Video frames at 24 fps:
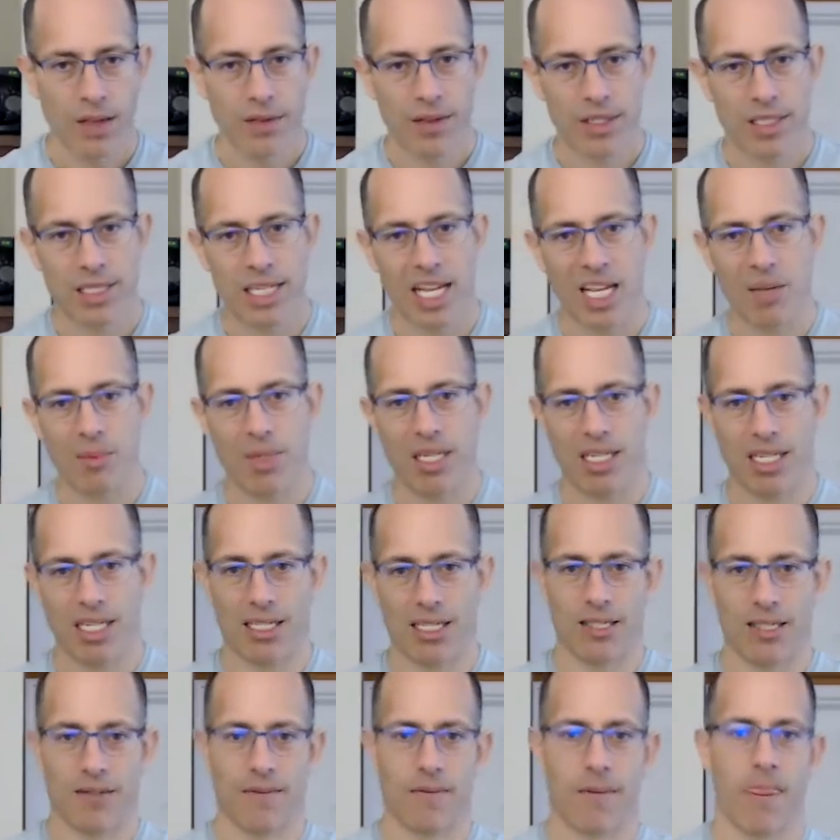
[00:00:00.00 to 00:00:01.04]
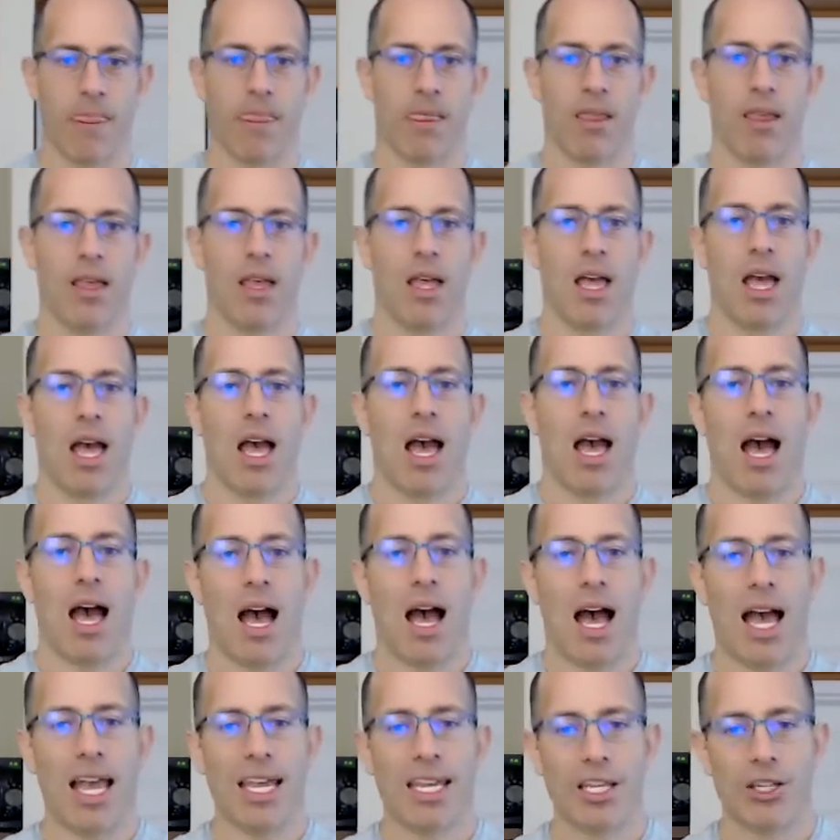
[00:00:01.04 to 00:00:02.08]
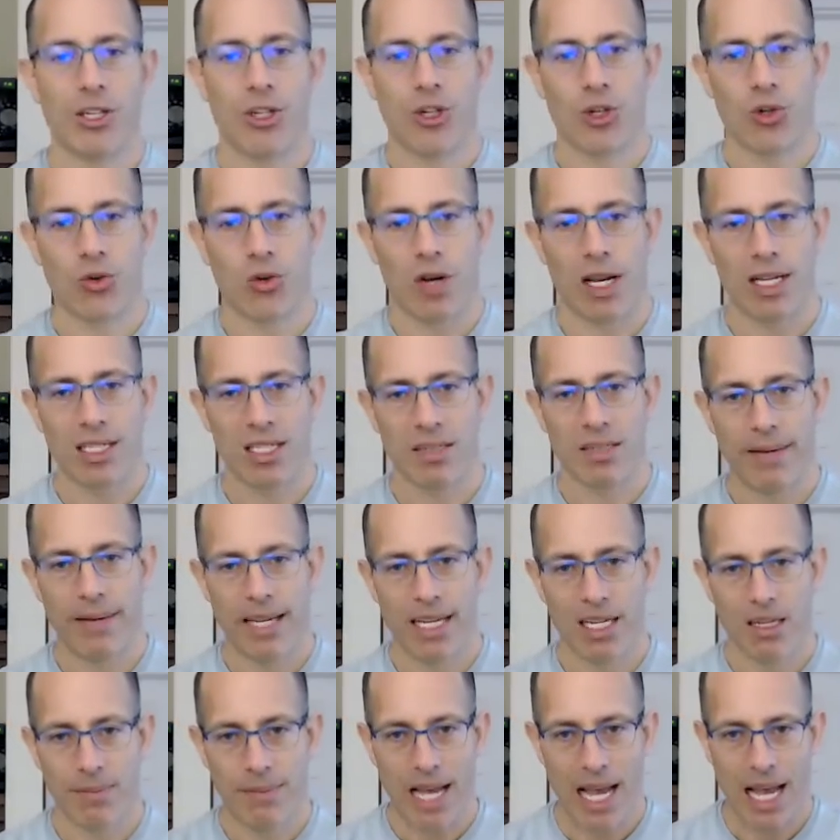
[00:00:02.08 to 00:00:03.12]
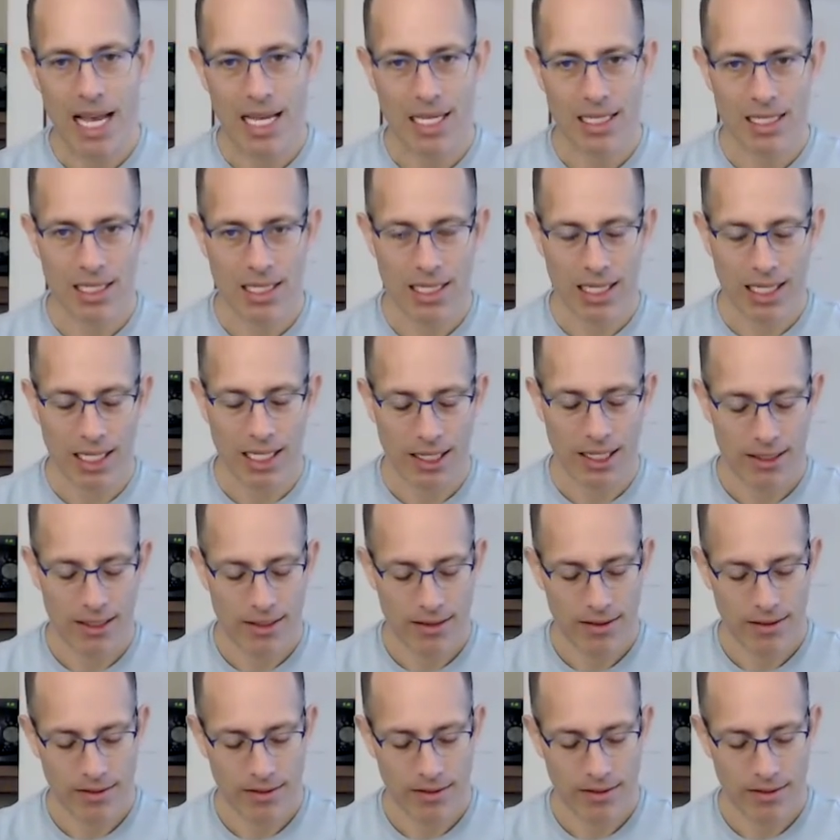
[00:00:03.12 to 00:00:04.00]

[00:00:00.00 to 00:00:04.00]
The statement is, I can trust my capacity